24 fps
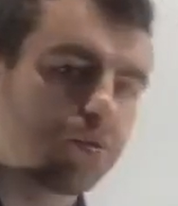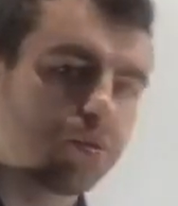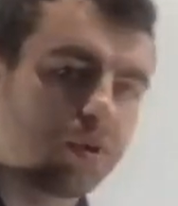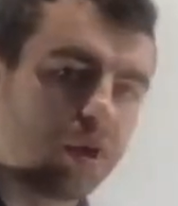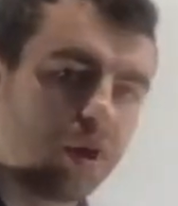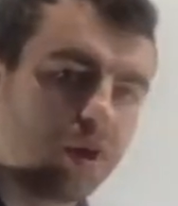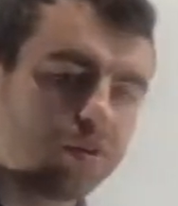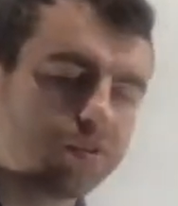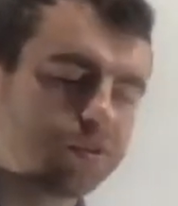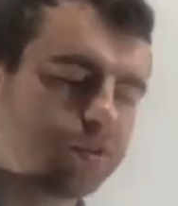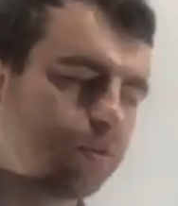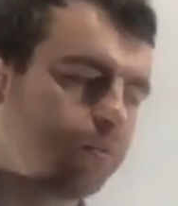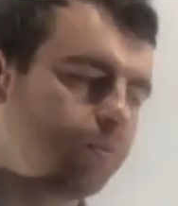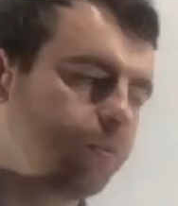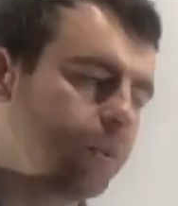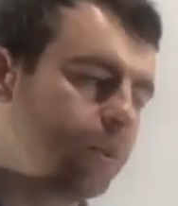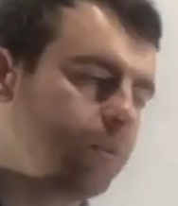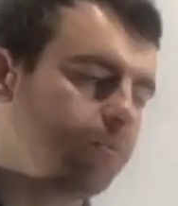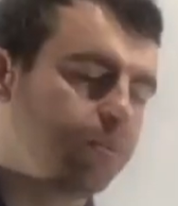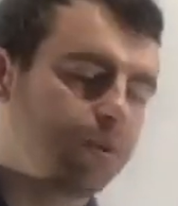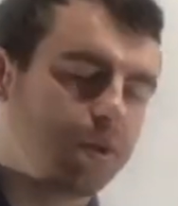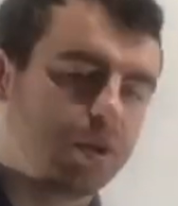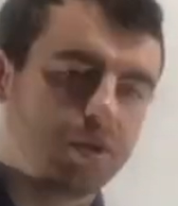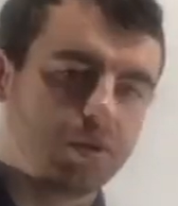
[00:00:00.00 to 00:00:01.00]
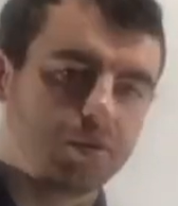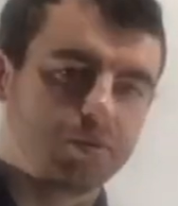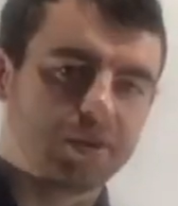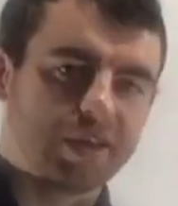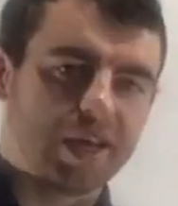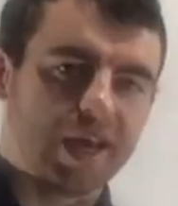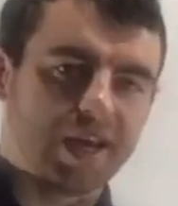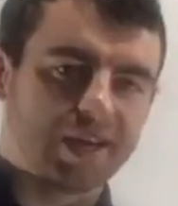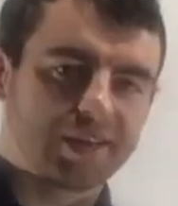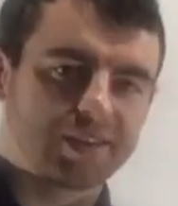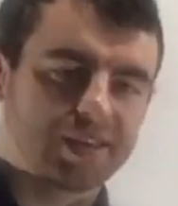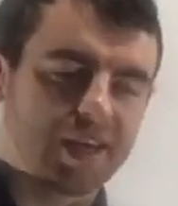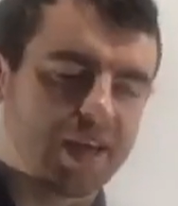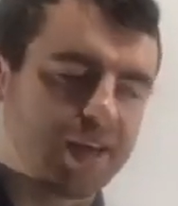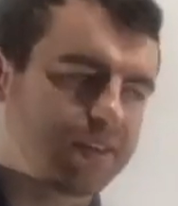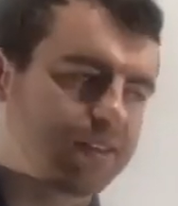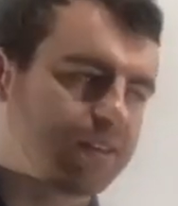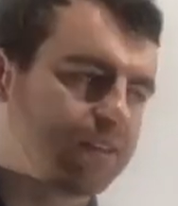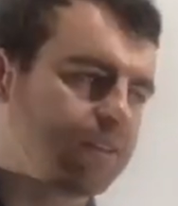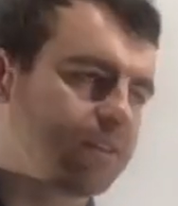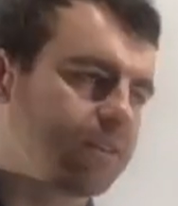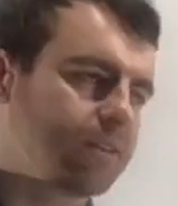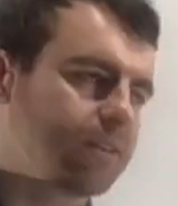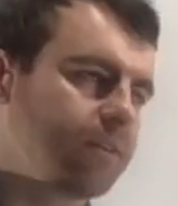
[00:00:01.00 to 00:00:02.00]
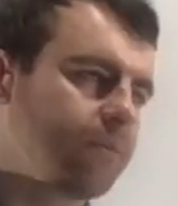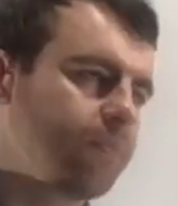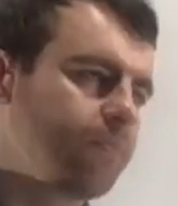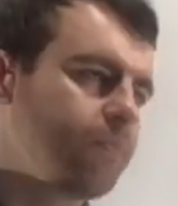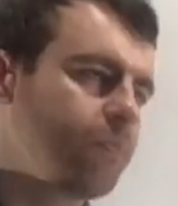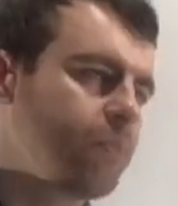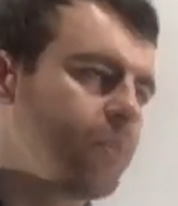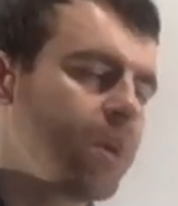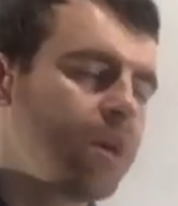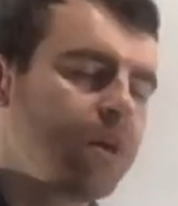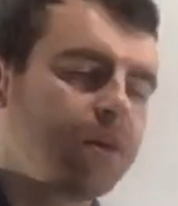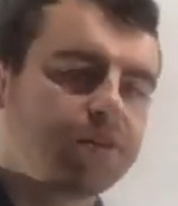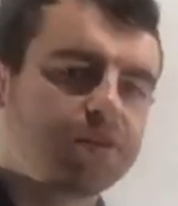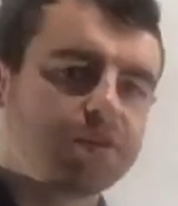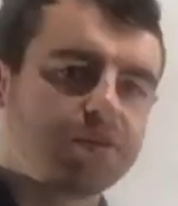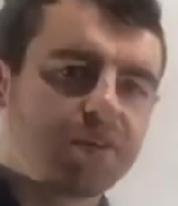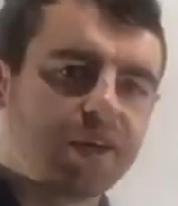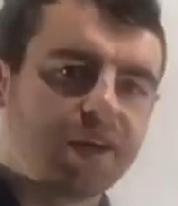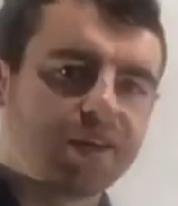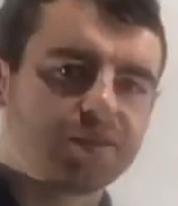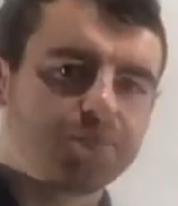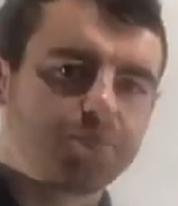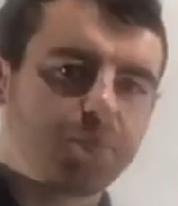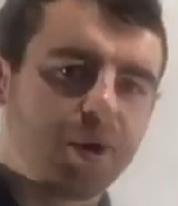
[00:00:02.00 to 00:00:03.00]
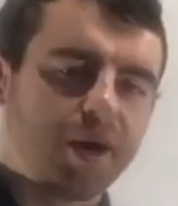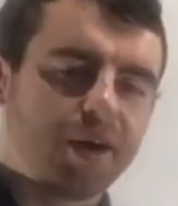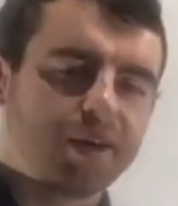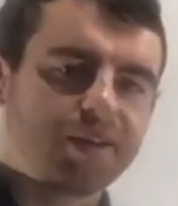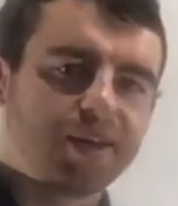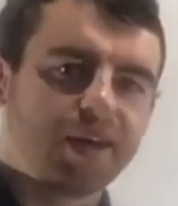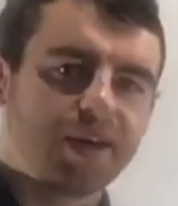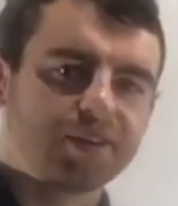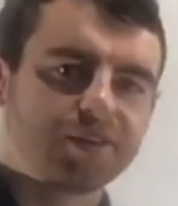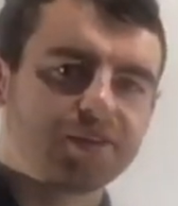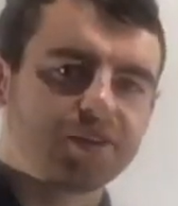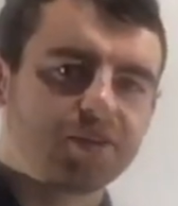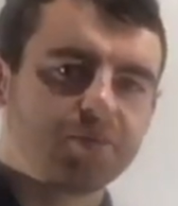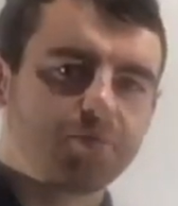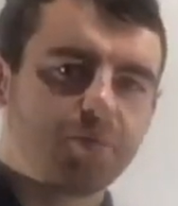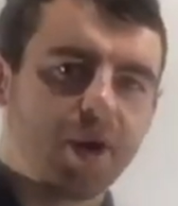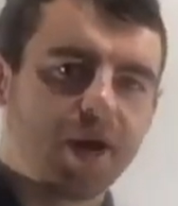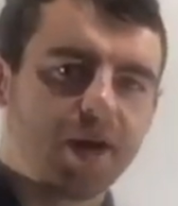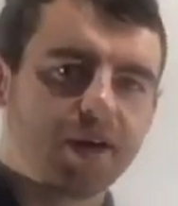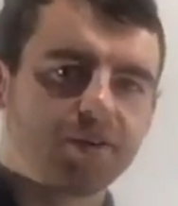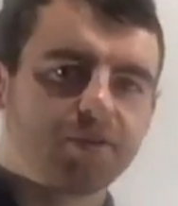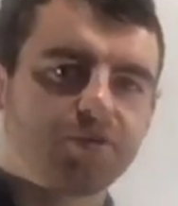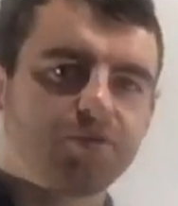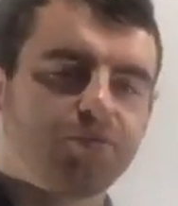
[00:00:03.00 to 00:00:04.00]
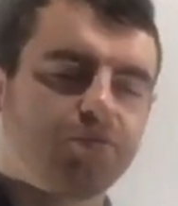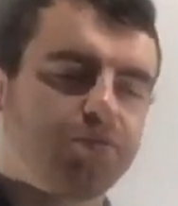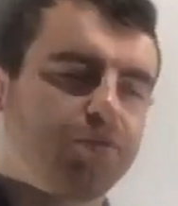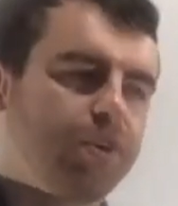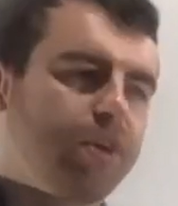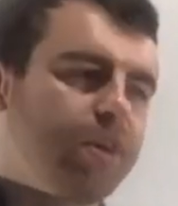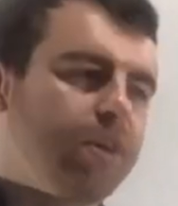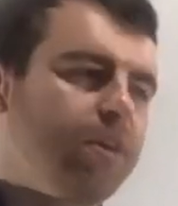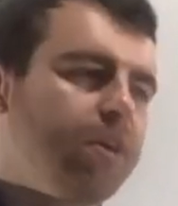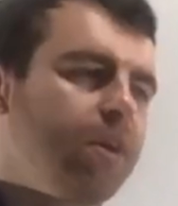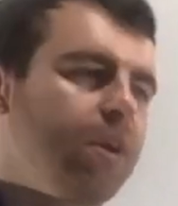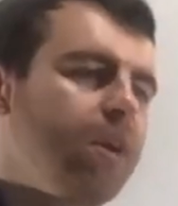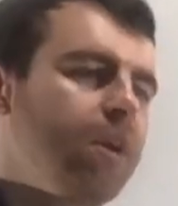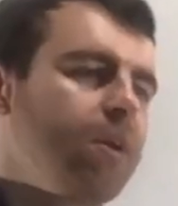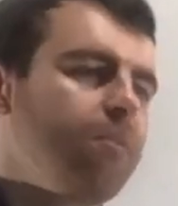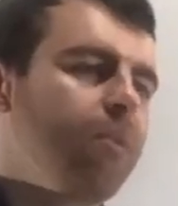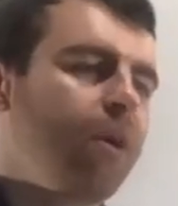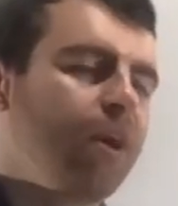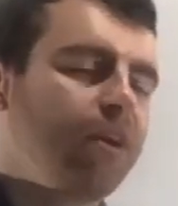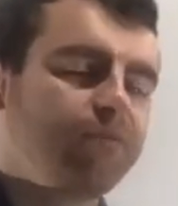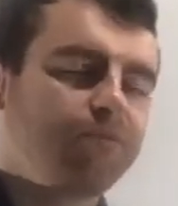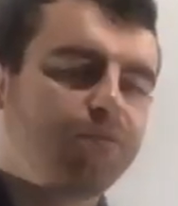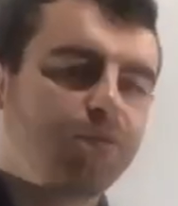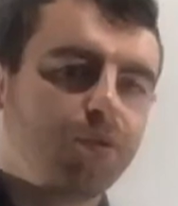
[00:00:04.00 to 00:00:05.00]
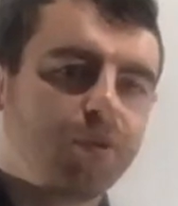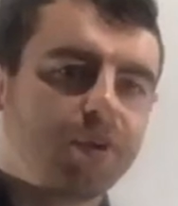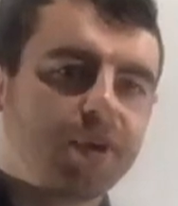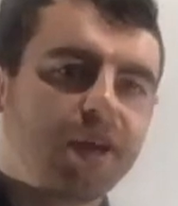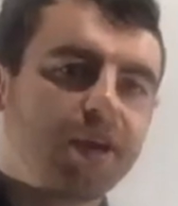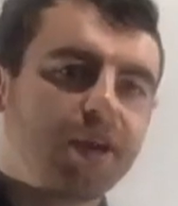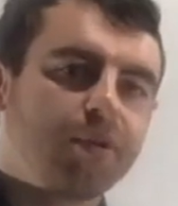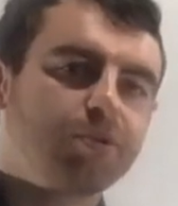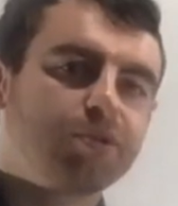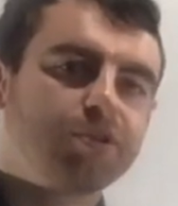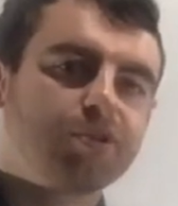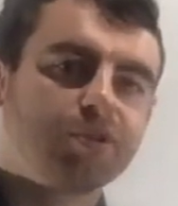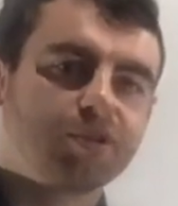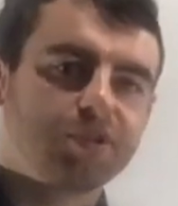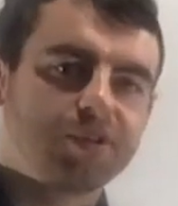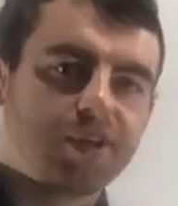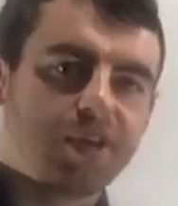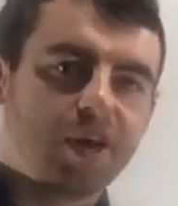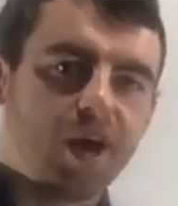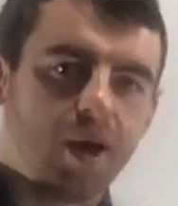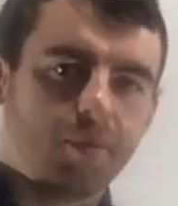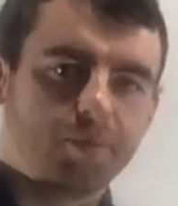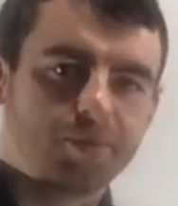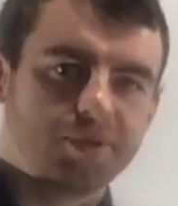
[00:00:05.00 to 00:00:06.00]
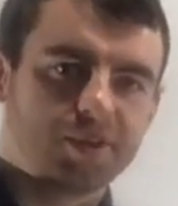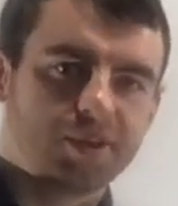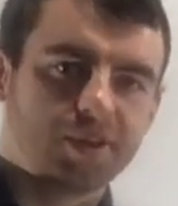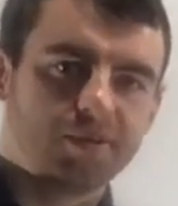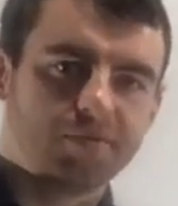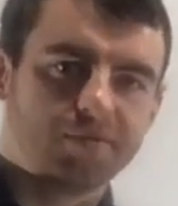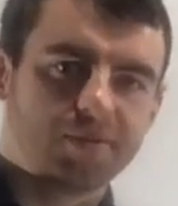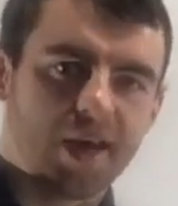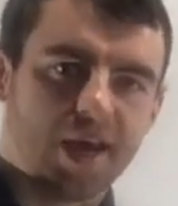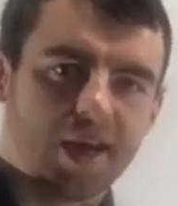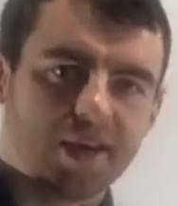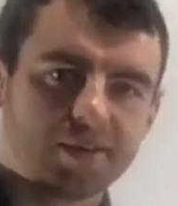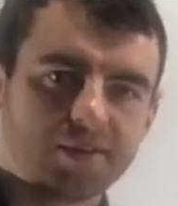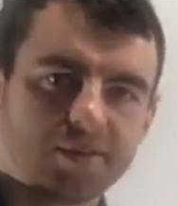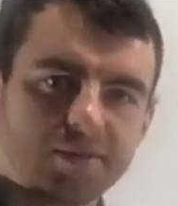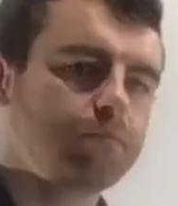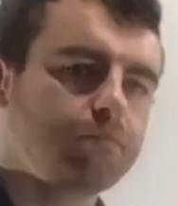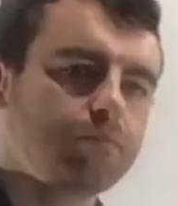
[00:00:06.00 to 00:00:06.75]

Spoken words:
would also be below the x-axis. So that's the answer to part 3. Part 4 now is just the opposite of that.